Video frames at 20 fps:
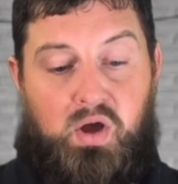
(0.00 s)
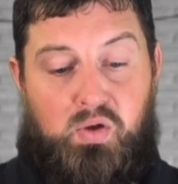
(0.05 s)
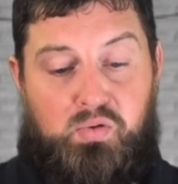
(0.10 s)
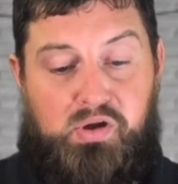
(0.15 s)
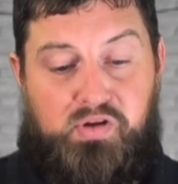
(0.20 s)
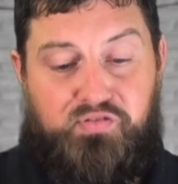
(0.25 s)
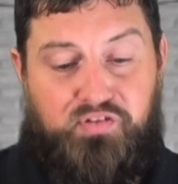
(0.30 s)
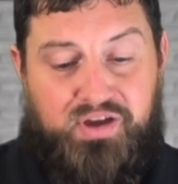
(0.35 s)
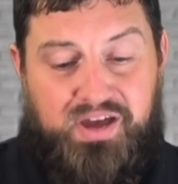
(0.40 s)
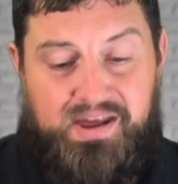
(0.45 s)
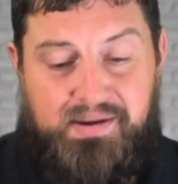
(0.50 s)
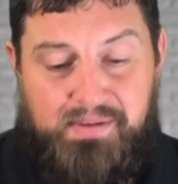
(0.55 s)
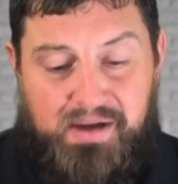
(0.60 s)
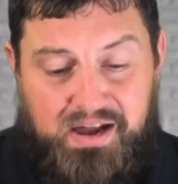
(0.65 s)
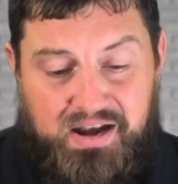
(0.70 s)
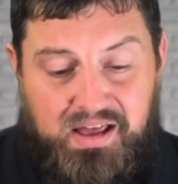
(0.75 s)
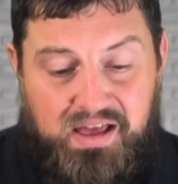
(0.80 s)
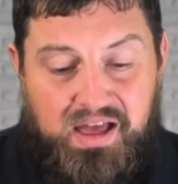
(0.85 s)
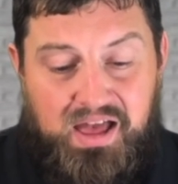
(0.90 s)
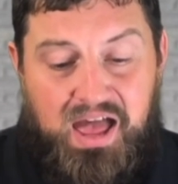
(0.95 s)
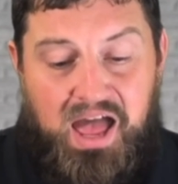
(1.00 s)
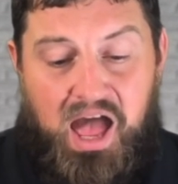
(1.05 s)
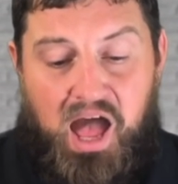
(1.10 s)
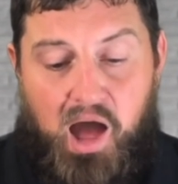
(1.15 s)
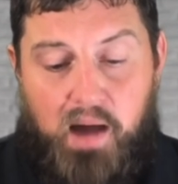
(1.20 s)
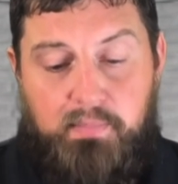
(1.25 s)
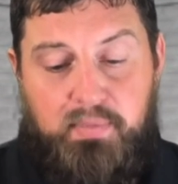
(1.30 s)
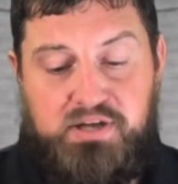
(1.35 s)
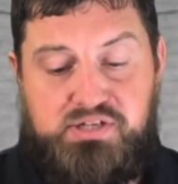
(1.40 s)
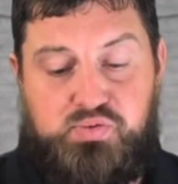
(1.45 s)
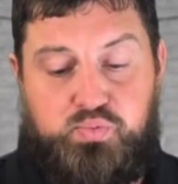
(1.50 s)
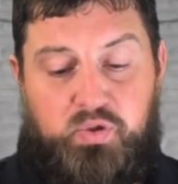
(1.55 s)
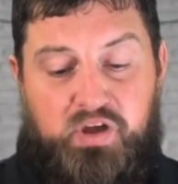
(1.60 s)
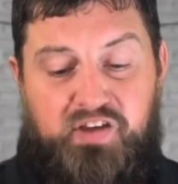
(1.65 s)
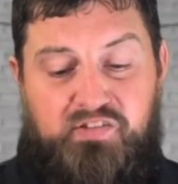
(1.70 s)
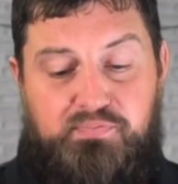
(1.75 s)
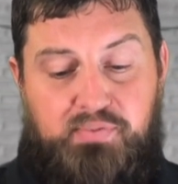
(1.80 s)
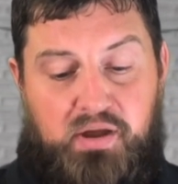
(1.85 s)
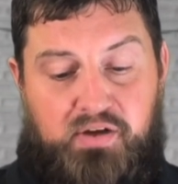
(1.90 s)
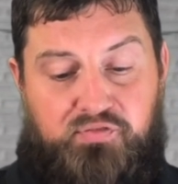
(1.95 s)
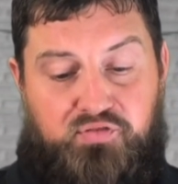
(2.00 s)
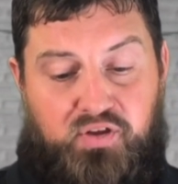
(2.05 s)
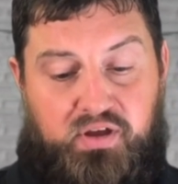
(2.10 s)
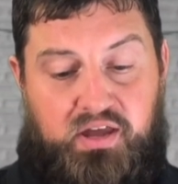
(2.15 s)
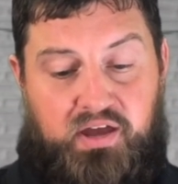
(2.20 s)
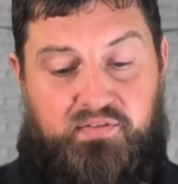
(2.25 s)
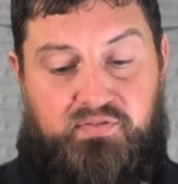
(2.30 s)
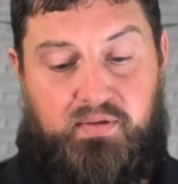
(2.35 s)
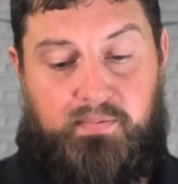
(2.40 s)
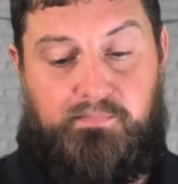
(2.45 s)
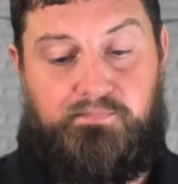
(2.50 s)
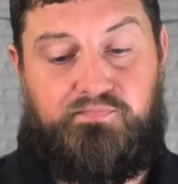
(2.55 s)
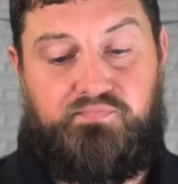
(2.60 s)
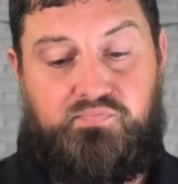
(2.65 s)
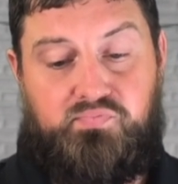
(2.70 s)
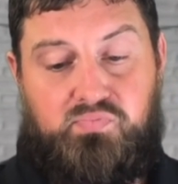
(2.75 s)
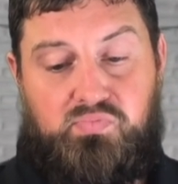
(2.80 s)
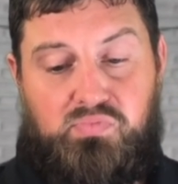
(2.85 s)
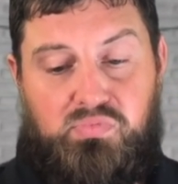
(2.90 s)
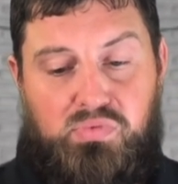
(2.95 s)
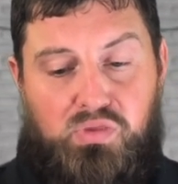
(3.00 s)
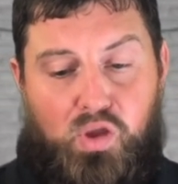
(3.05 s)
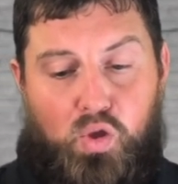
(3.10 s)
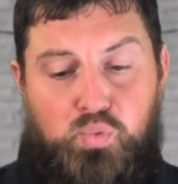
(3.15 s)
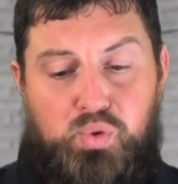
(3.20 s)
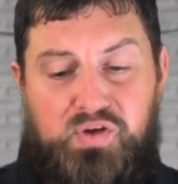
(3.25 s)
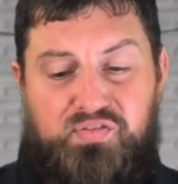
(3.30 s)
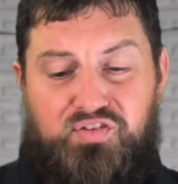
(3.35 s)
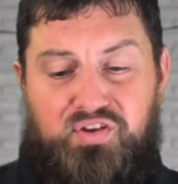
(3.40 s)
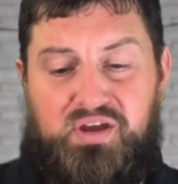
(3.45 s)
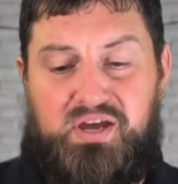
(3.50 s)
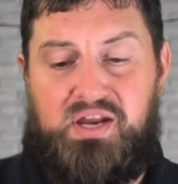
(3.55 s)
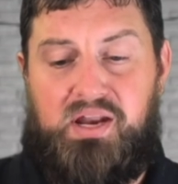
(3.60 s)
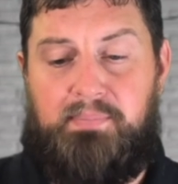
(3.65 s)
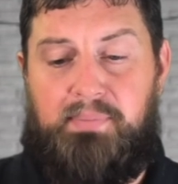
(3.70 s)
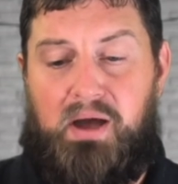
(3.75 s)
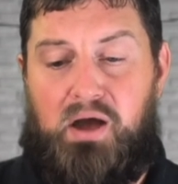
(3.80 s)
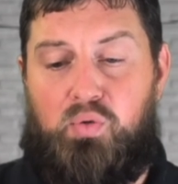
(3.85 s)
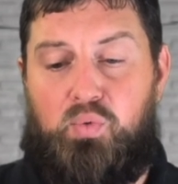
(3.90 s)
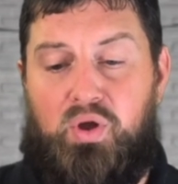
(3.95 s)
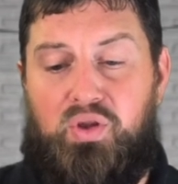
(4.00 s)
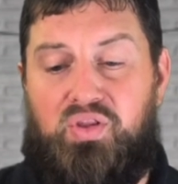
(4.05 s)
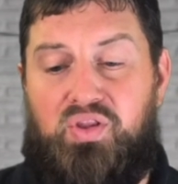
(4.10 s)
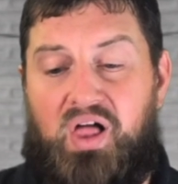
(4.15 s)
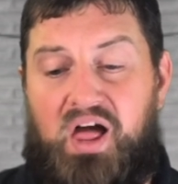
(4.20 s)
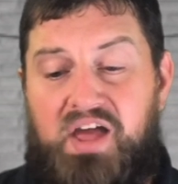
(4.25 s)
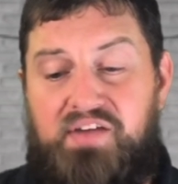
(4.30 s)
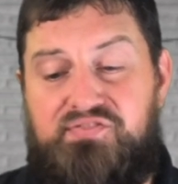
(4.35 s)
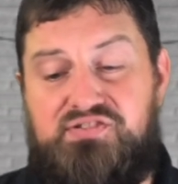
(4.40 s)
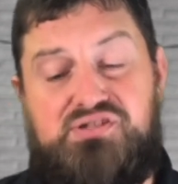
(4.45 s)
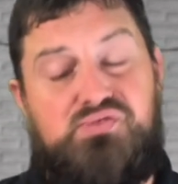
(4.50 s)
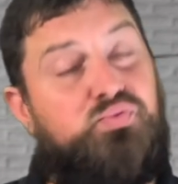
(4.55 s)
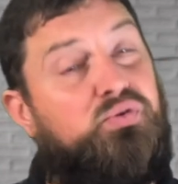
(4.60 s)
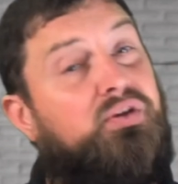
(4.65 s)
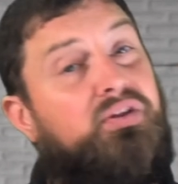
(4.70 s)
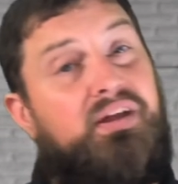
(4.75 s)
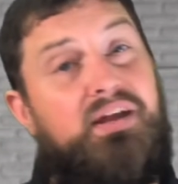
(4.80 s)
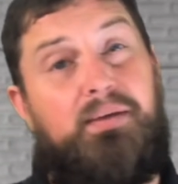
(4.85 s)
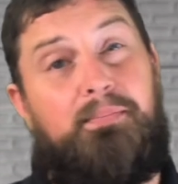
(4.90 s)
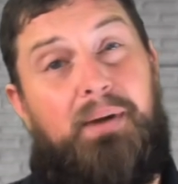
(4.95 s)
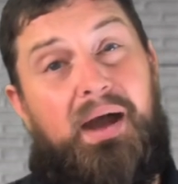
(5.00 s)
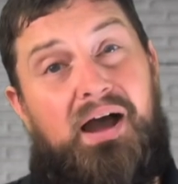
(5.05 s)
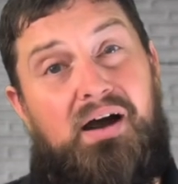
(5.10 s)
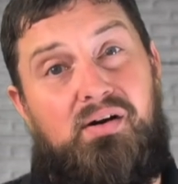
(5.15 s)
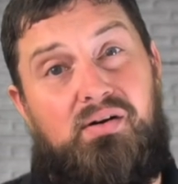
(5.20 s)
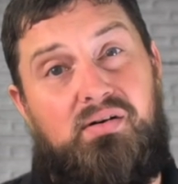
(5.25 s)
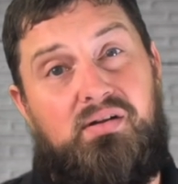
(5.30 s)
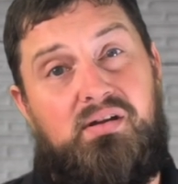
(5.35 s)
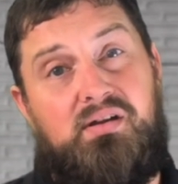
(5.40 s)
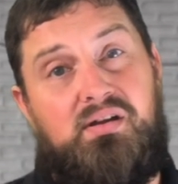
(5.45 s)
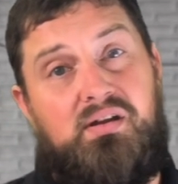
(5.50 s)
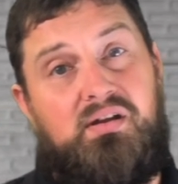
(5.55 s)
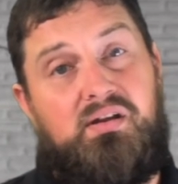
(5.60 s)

We forget about how much we've been forgiven we forget about what life is really about.